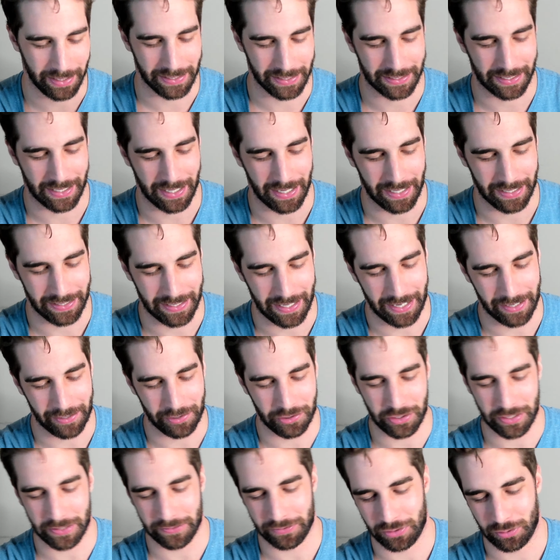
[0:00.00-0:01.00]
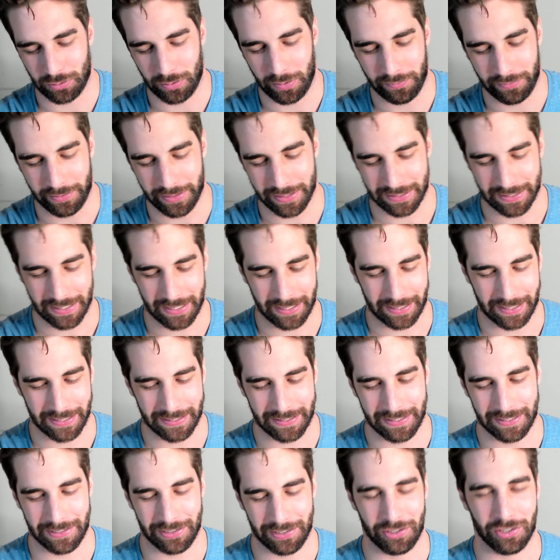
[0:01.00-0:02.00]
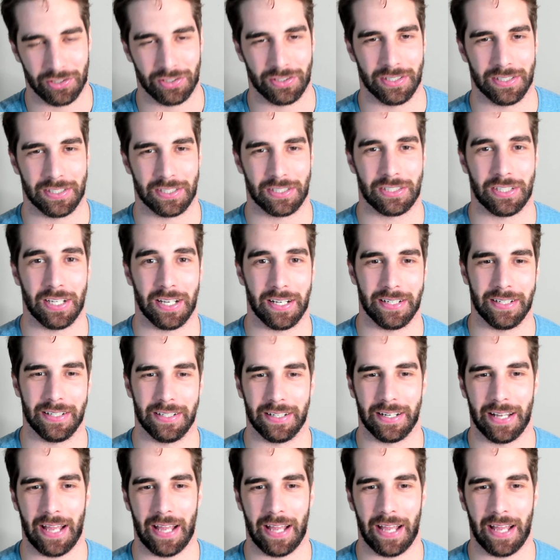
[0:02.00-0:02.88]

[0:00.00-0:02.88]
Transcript: it's got an energy of swiftness. Like, this is just a sudden